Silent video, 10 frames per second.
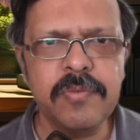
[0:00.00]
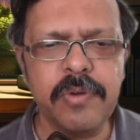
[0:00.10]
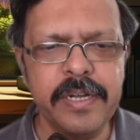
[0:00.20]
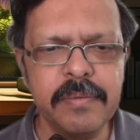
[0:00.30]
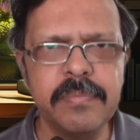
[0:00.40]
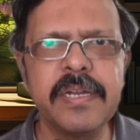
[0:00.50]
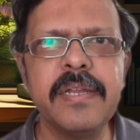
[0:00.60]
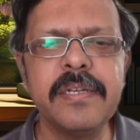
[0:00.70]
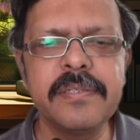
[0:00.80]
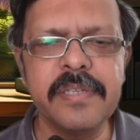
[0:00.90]
Quantum
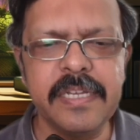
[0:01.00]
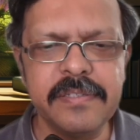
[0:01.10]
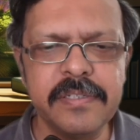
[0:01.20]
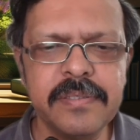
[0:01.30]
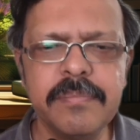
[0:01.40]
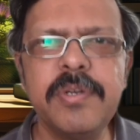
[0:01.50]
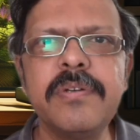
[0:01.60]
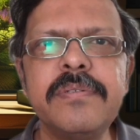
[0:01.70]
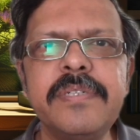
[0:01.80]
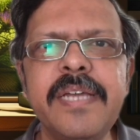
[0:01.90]
mechanics exists
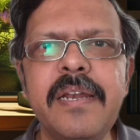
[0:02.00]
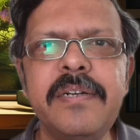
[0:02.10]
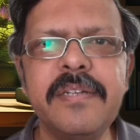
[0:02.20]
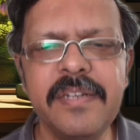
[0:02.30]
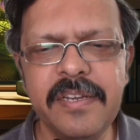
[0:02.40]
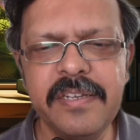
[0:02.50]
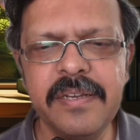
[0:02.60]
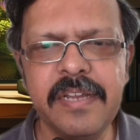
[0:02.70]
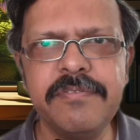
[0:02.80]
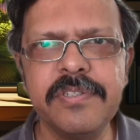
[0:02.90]
because reality really
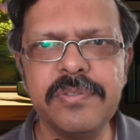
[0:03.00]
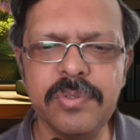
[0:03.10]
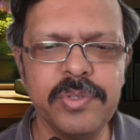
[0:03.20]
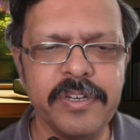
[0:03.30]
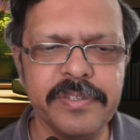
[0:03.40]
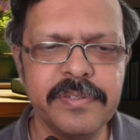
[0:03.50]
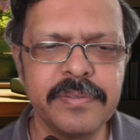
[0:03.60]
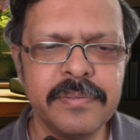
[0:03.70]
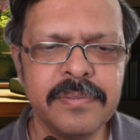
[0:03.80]
left us no choice.